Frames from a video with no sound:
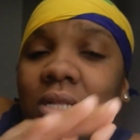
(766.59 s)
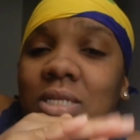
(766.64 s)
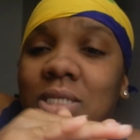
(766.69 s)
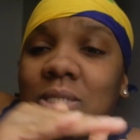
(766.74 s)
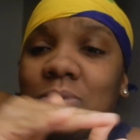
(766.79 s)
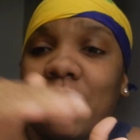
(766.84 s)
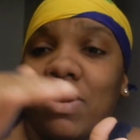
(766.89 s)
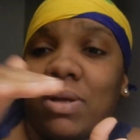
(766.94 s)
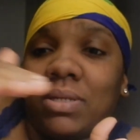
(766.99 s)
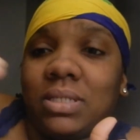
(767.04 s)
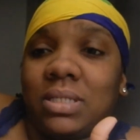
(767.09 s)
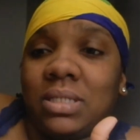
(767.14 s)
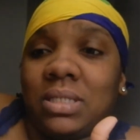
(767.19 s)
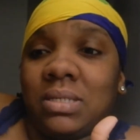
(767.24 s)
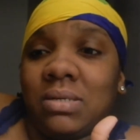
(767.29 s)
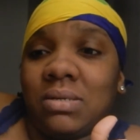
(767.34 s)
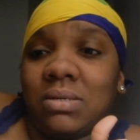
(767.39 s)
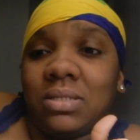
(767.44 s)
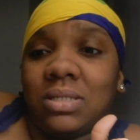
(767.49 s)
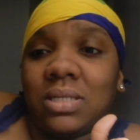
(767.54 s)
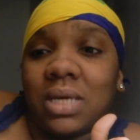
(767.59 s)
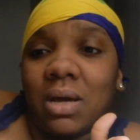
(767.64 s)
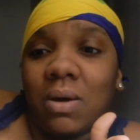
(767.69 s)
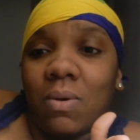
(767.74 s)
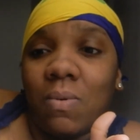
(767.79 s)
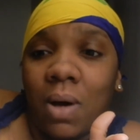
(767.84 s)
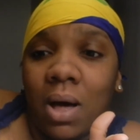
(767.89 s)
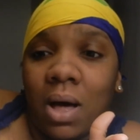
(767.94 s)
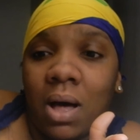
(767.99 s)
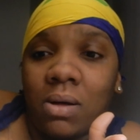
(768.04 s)
This process is going to take
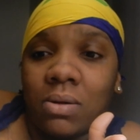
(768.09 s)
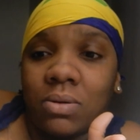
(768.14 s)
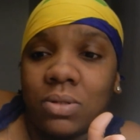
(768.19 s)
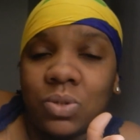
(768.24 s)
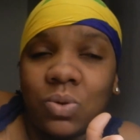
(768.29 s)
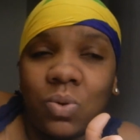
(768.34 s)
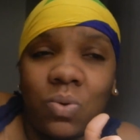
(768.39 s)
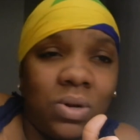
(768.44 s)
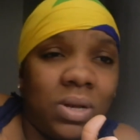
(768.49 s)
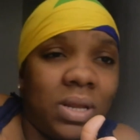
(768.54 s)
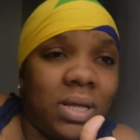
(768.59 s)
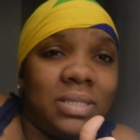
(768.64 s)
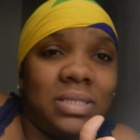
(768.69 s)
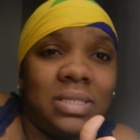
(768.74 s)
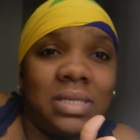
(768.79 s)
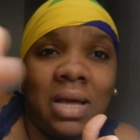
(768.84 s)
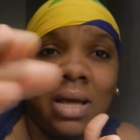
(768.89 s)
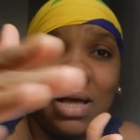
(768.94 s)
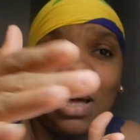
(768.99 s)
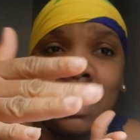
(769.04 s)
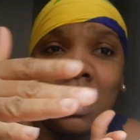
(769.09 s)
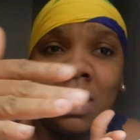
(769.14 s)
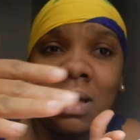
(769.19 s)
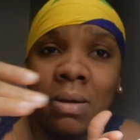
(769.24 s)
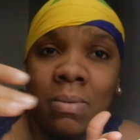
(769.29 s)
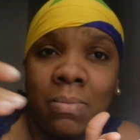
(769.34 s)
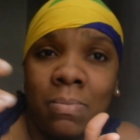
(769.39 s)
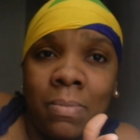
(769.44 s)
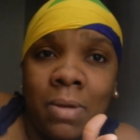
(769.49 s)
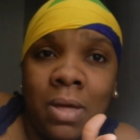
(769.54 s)
a while. So all that
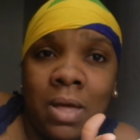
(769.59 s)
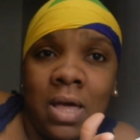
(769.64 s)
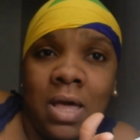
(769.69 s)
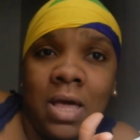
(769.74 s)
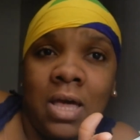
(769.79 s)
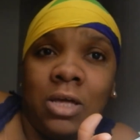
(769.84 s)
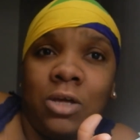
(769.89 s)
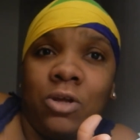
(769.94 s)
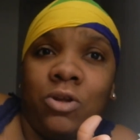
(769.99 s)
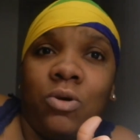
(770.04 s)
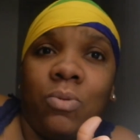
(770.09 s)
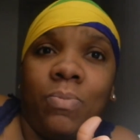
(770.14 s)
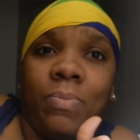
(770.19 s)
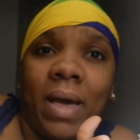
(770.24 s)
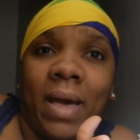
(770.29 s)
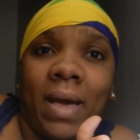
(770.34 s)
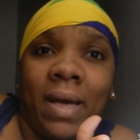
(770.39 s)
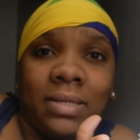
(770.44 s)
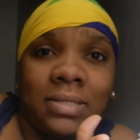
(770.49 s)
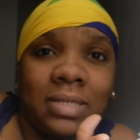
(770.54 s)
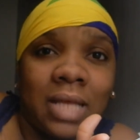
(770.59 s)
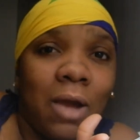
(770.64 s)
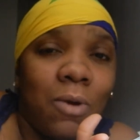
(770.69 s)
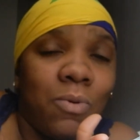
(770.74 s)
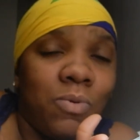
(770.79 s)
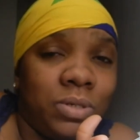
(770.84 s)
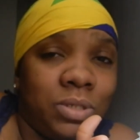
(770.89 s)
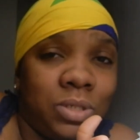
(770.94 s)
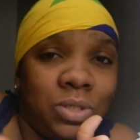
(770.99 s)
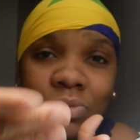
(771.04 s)
time, you know, past,
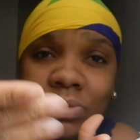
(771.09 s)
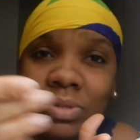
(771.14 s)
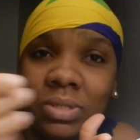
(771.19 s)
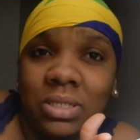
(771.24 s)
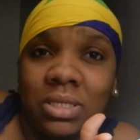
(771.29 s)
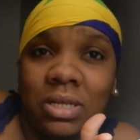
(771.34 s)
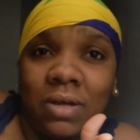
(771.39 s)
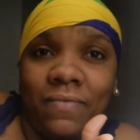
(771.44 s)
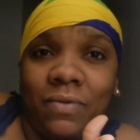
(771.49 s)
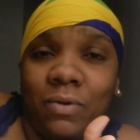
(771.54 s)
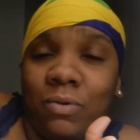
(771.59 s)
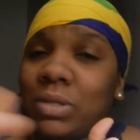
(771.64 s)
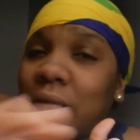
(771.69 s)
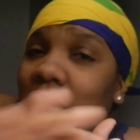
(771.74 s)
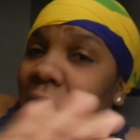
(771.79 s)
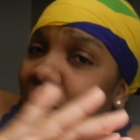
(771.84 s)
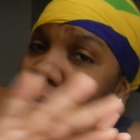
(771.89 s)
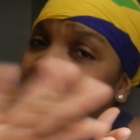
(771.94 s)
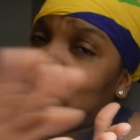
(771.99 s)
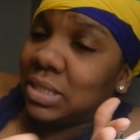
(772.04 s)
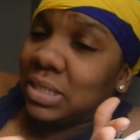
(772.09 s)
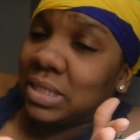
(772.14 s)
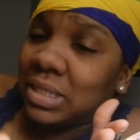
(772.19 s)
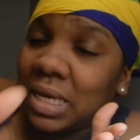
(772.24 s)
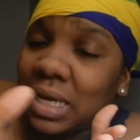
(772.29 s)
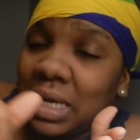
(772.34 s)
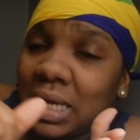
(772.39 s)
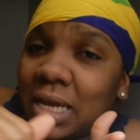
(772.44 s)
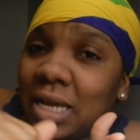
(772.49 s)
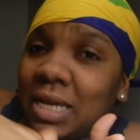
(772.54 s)
I was doing stuff. Don't think I was just
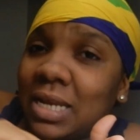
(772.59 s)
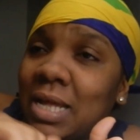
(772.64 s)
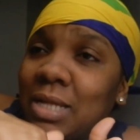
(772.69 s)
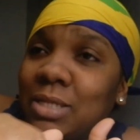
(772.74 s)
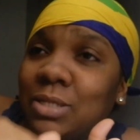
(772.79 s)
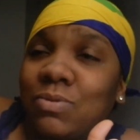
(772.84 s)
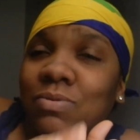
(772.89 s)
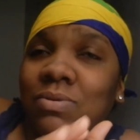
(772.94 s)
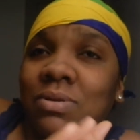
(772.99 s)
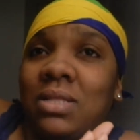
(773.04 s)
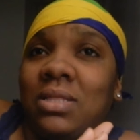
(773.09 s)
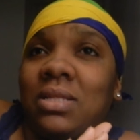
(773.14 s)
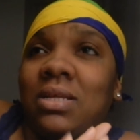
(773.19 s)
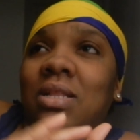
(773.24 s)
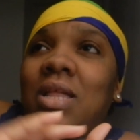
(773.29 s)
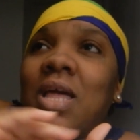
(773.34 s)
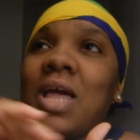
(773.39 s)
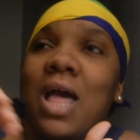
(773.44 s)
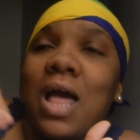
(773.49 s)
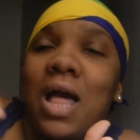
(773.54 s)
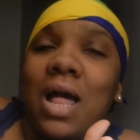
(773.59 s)
sitting here not doing nothing.